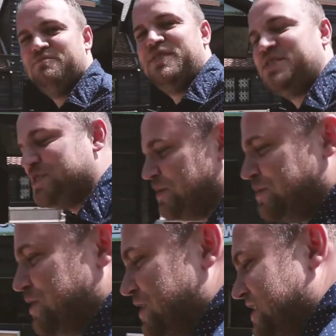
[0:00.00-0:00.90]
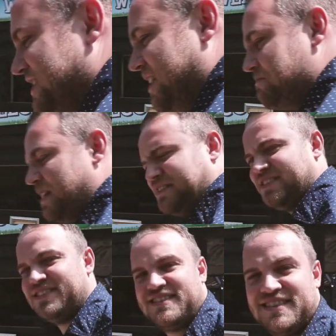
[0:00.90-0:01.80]
Business opportunities like
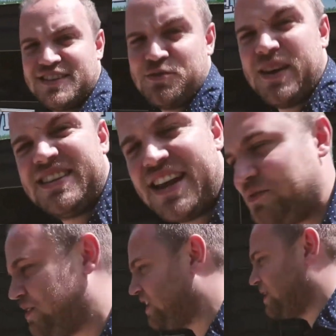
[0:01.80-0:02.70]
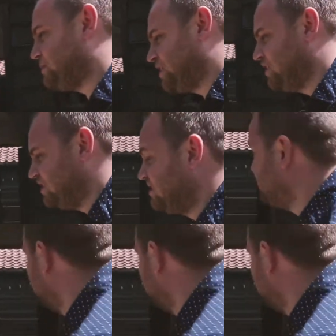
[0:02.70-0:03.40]
buses. There's always another one coming along.